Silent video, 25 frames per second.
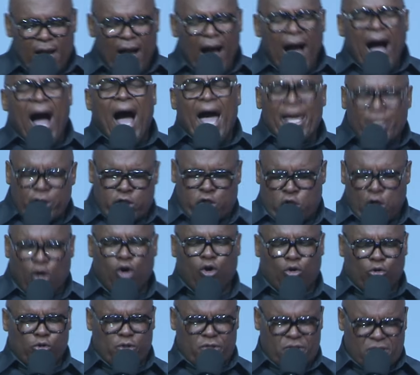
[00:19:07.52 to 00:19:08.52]
I
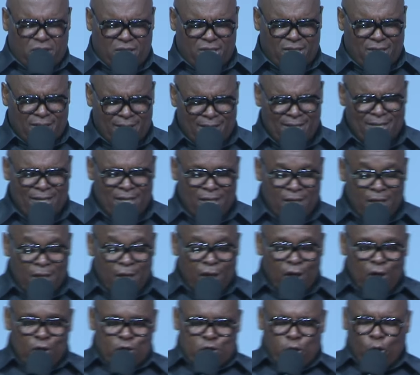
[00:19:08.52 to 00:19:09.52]
choose
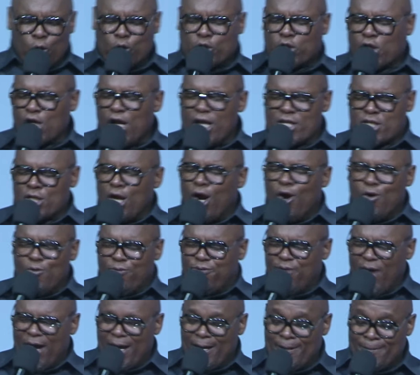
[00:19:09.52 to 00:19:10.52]
to cross
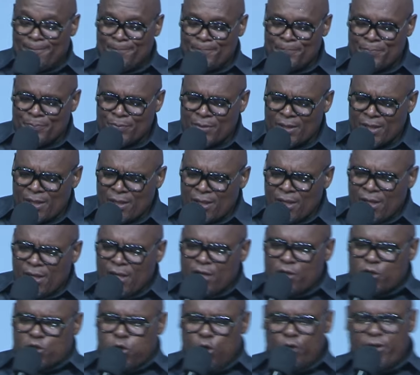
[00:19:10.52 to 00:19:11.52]
over
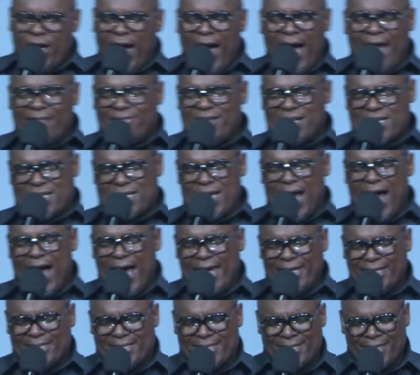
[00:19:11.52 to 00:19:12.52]
to the other
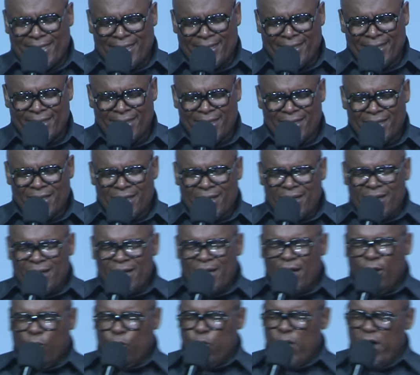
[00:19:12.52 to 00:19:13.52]
side.
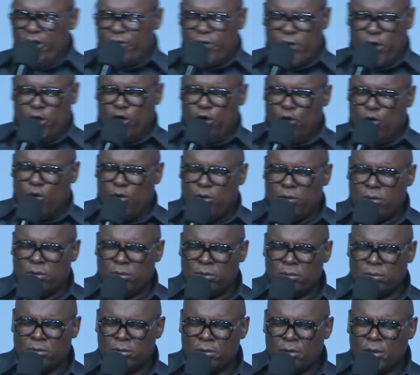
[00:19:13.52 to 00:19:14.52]
With you,
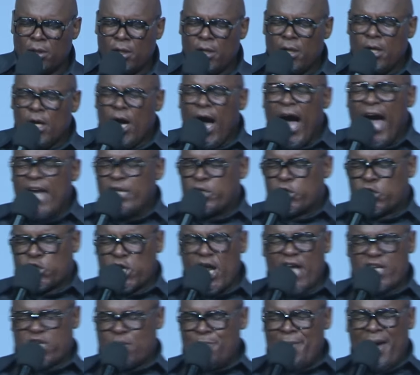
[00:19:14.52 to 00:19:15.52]
I
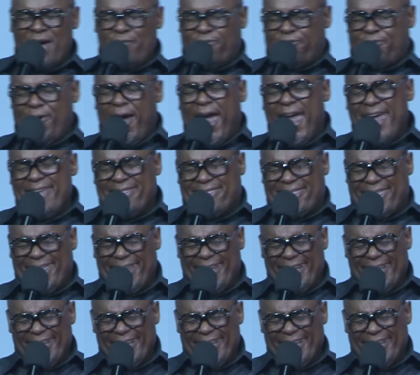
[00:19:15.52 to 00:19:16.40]
stretch my faith